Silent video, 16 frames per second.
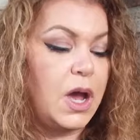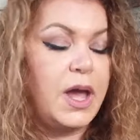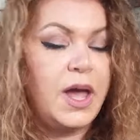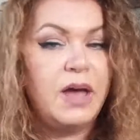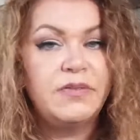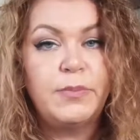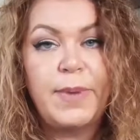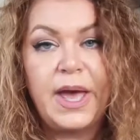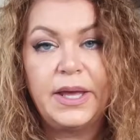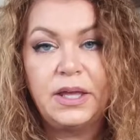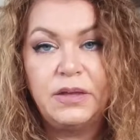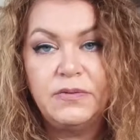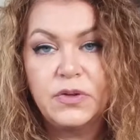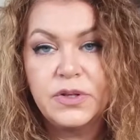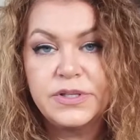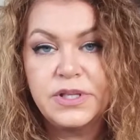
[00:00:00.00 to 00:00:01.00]
have a
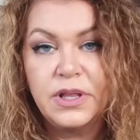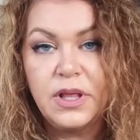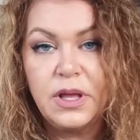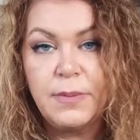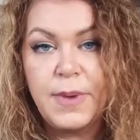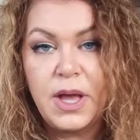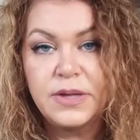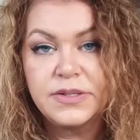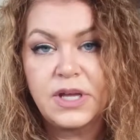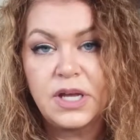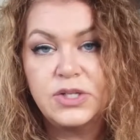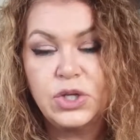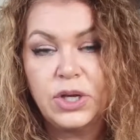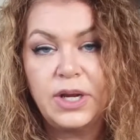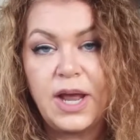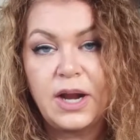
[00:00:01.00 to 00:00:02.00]
baggie full of psyllium husk. I
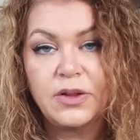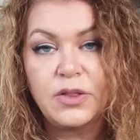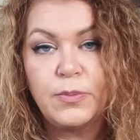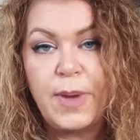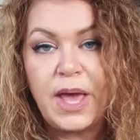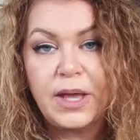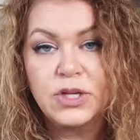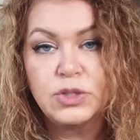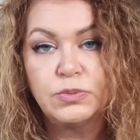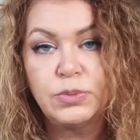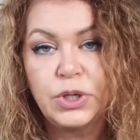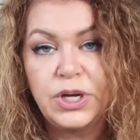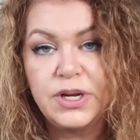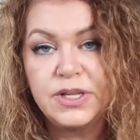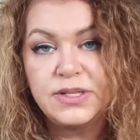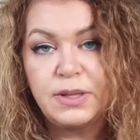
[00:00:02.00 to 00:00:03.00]
took it out of the package and
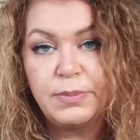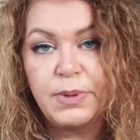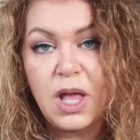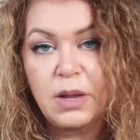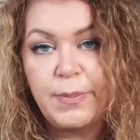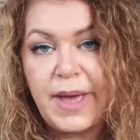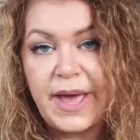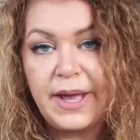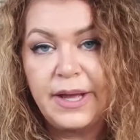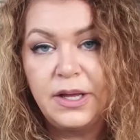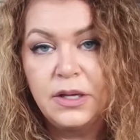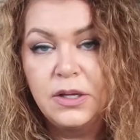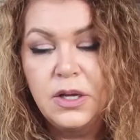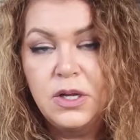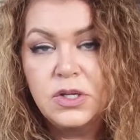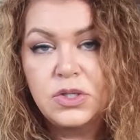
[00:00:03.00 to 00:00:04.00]
put it in a Ziploc bag,
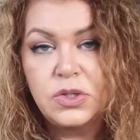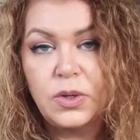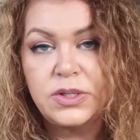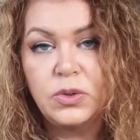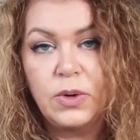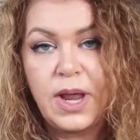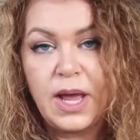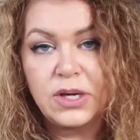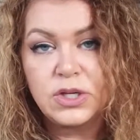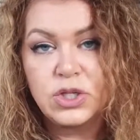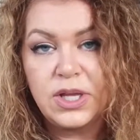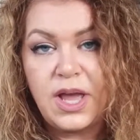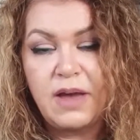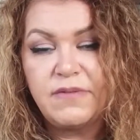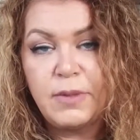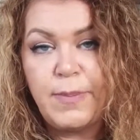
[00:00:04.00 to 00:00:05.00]
so I don't
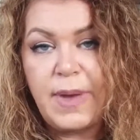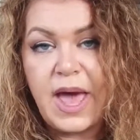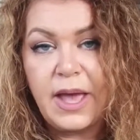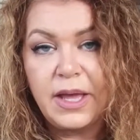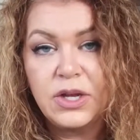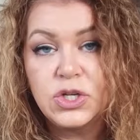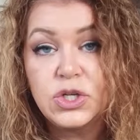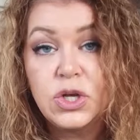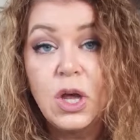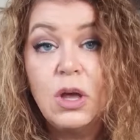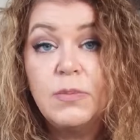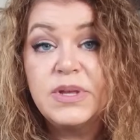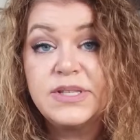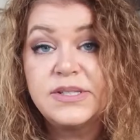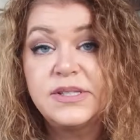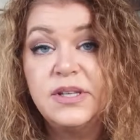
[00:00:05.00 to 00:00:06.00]
actually have the package.
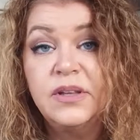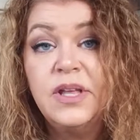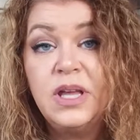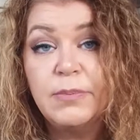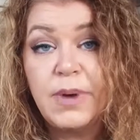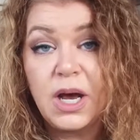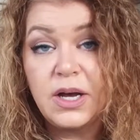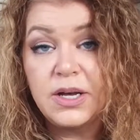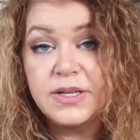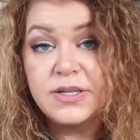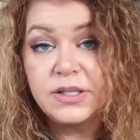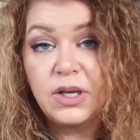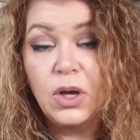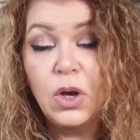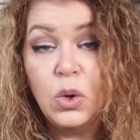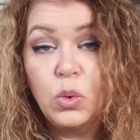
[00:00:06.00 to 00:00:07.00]
But psyllium
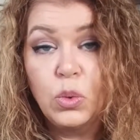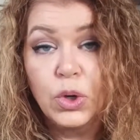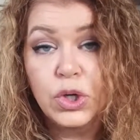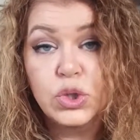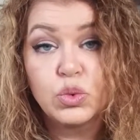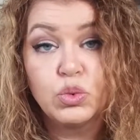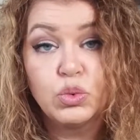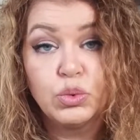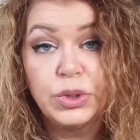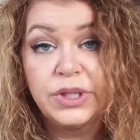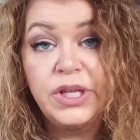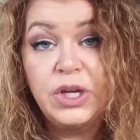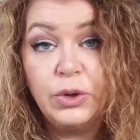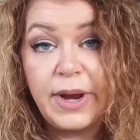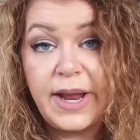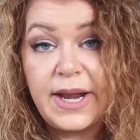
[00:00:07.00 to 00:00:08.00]
husk works
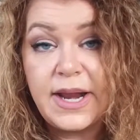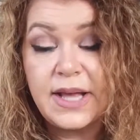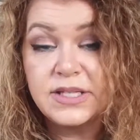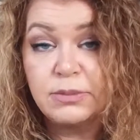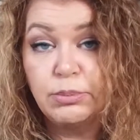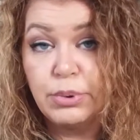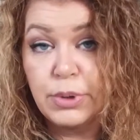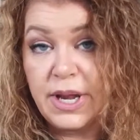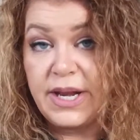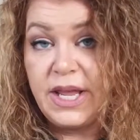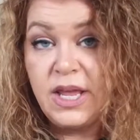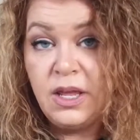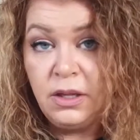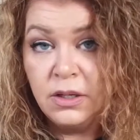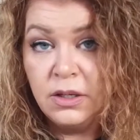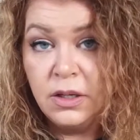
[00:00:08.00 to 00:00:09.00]
really great as a
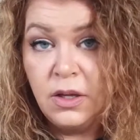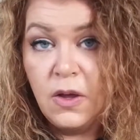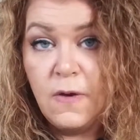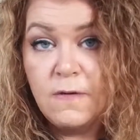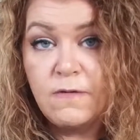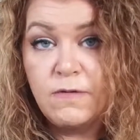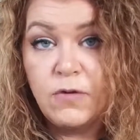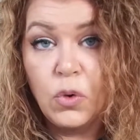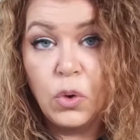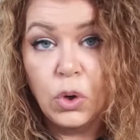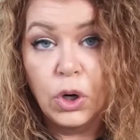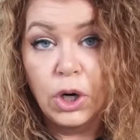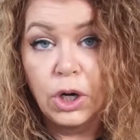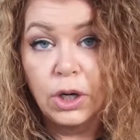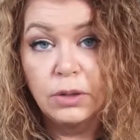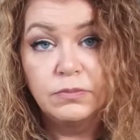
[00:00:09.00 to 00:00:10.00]
breading
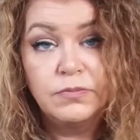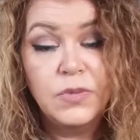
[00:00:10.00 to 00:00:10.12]
for